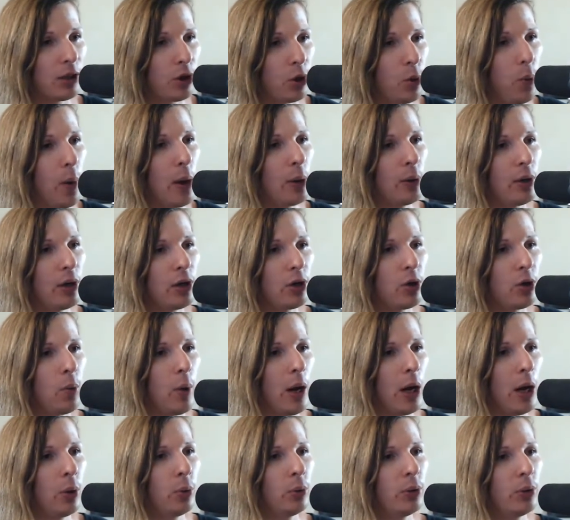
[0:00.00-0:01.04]
quote
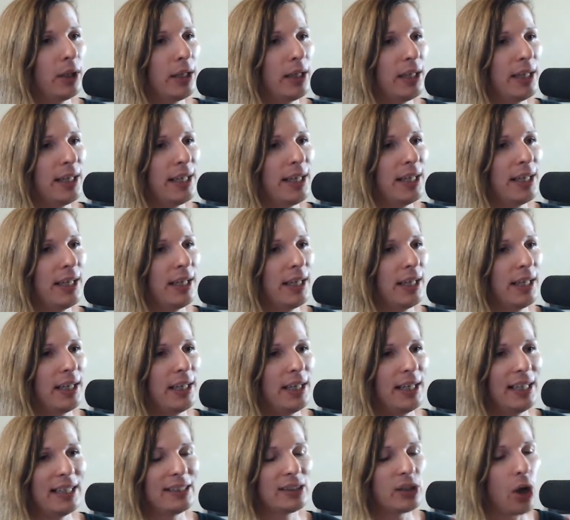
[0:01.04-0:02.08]
unquote,
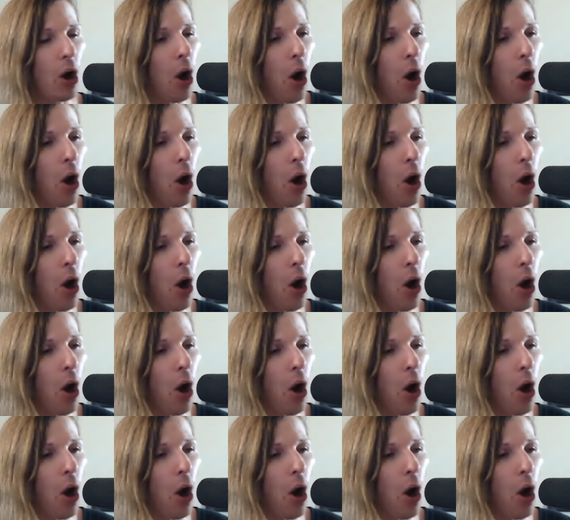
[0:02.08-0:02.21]
is